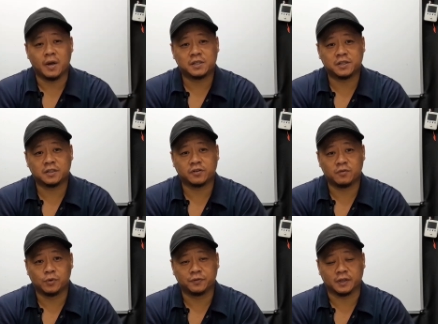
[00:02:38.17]
Make sure to
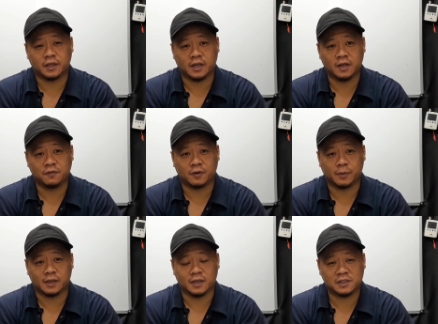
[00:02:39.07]
remove the key from
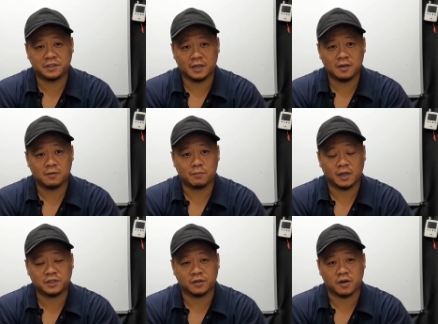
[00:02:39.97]
the ignition,
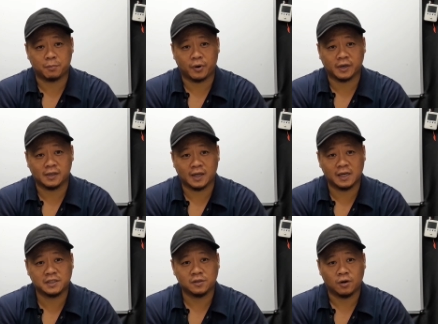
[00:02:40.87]
make sure your parking
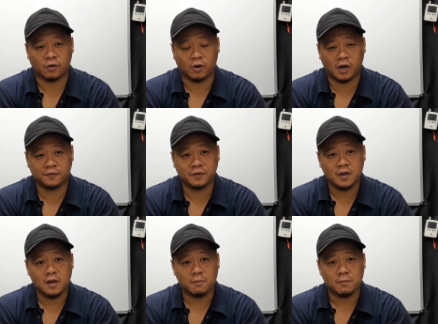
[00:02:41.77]
lights are off,